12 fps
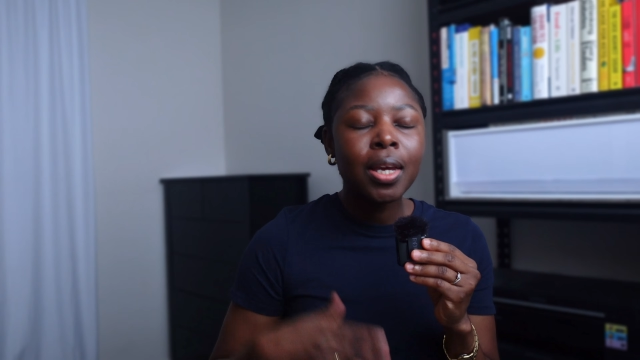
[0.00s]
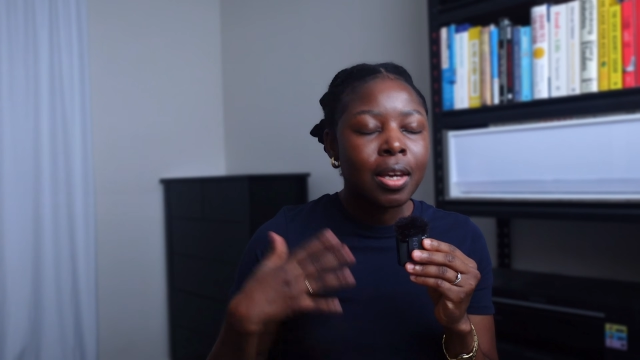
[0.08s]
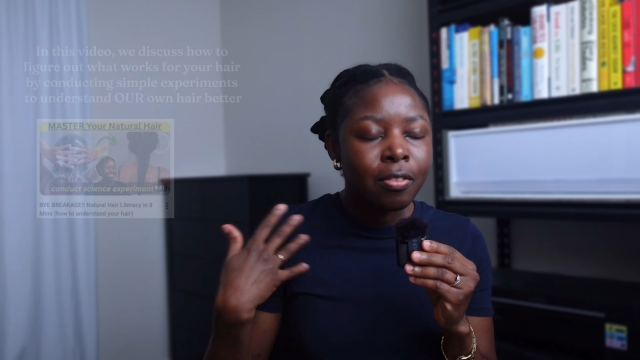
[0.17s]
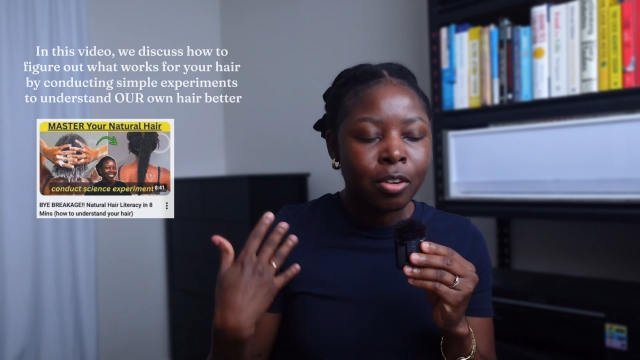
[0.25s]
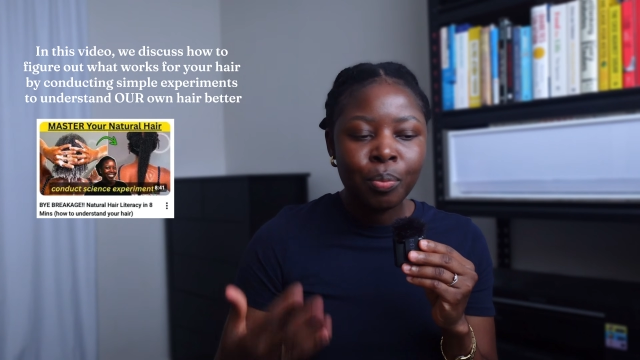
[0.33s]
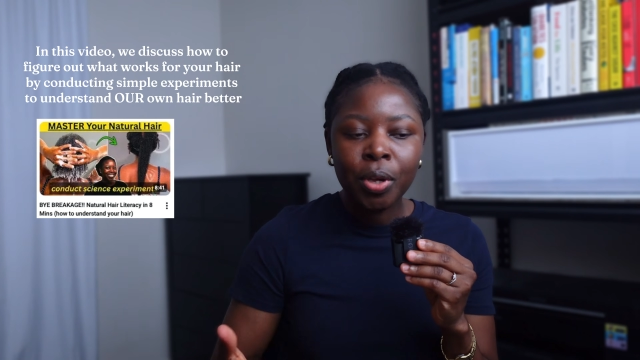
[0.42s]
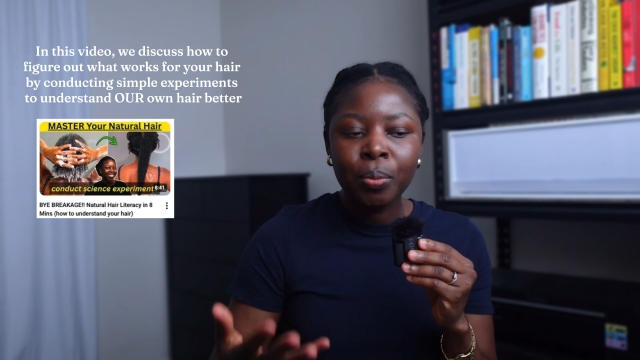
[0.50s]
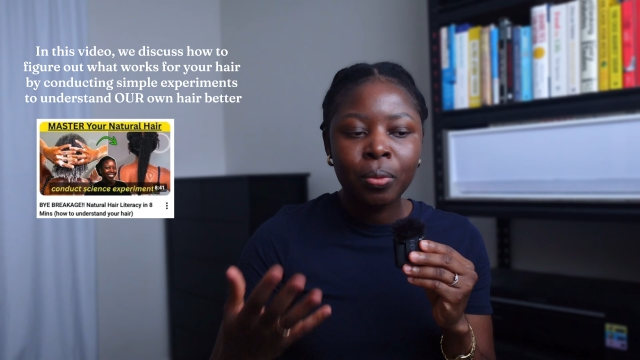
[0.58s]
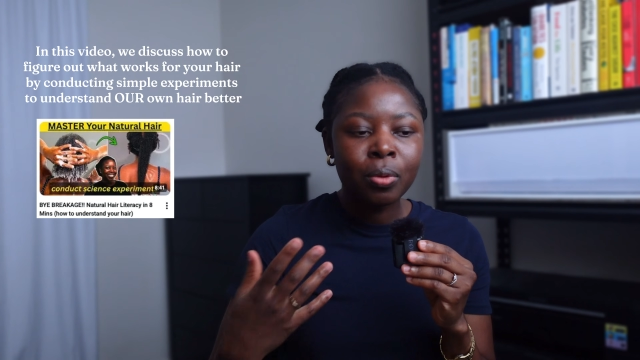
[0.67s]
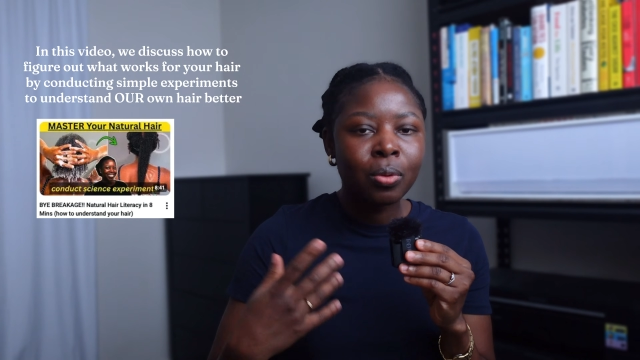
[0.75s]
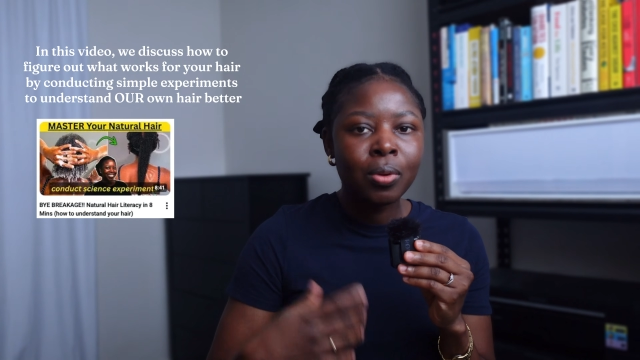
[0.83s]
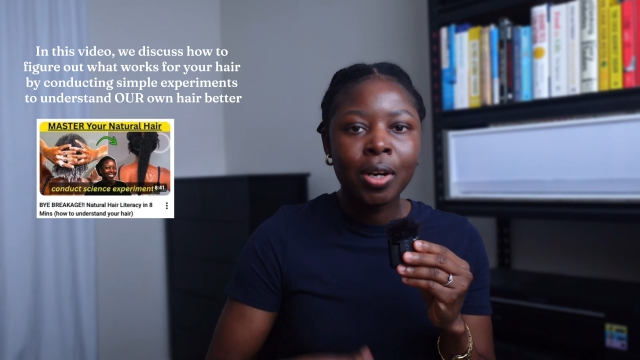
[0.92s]
even
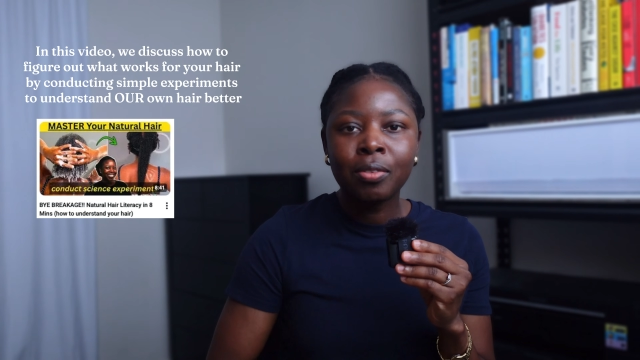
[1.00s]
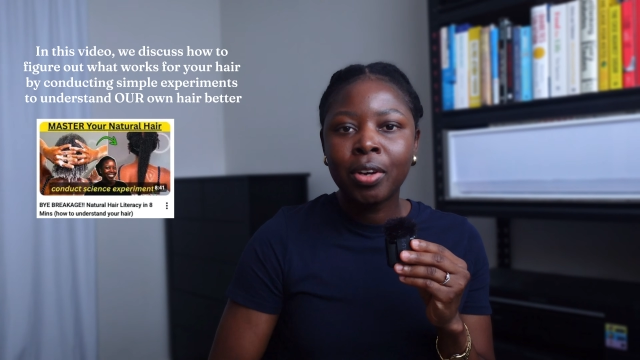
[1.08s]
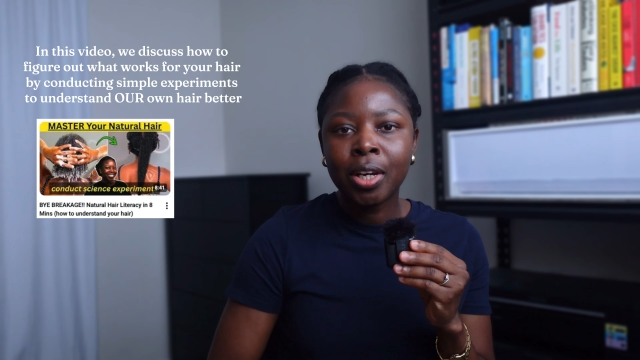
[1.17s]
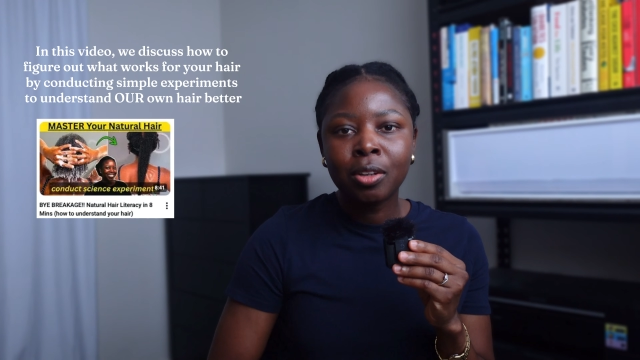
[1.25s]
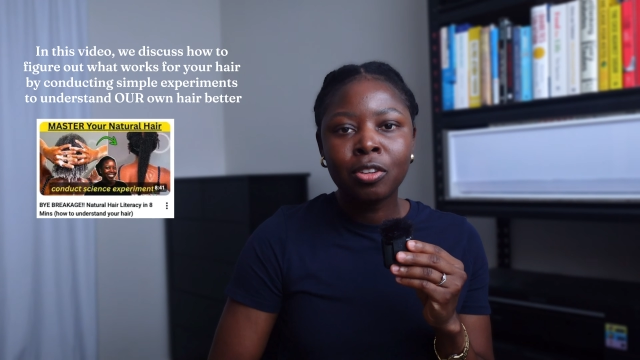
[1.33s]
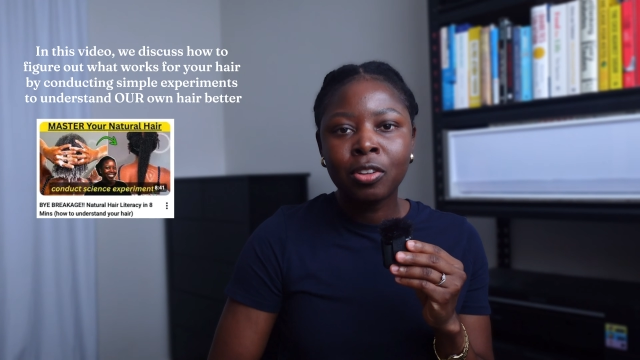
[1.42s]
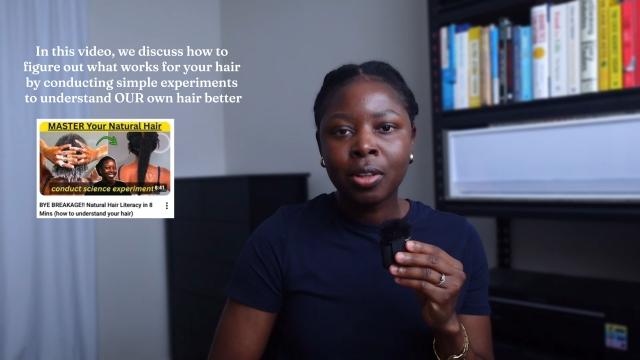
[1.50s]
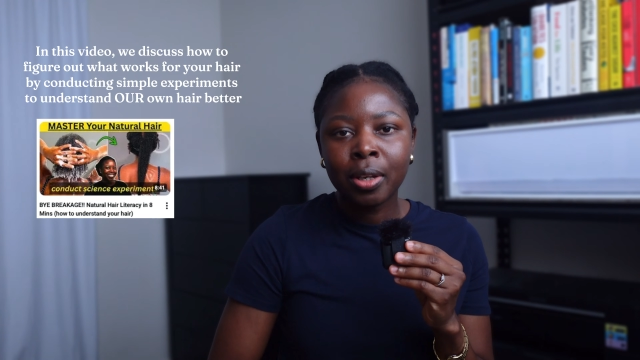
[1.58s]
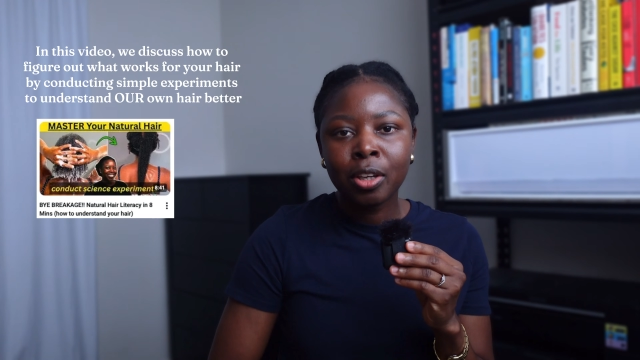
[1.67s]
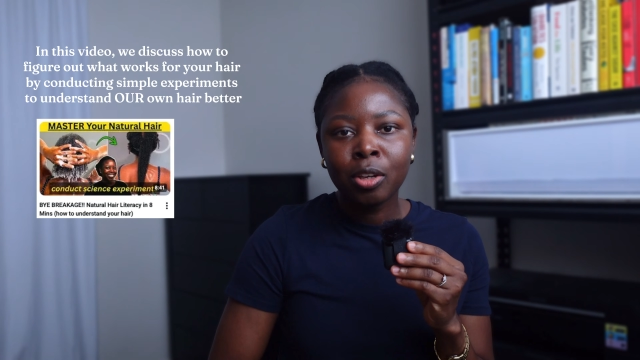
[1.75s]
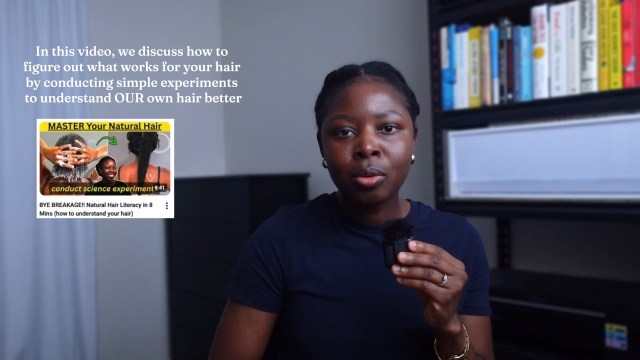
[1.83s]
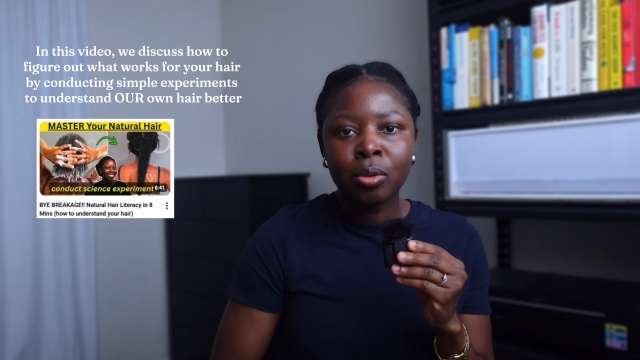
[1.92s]
people who have hair just
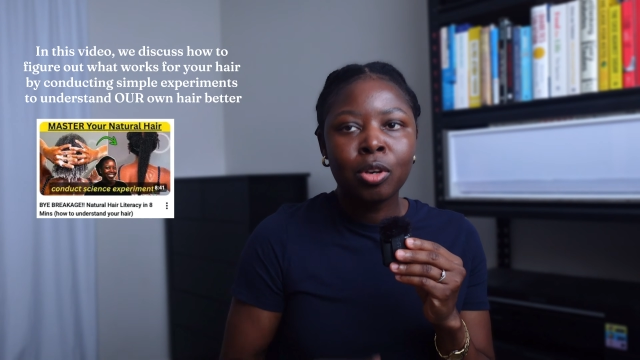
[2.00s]
like you.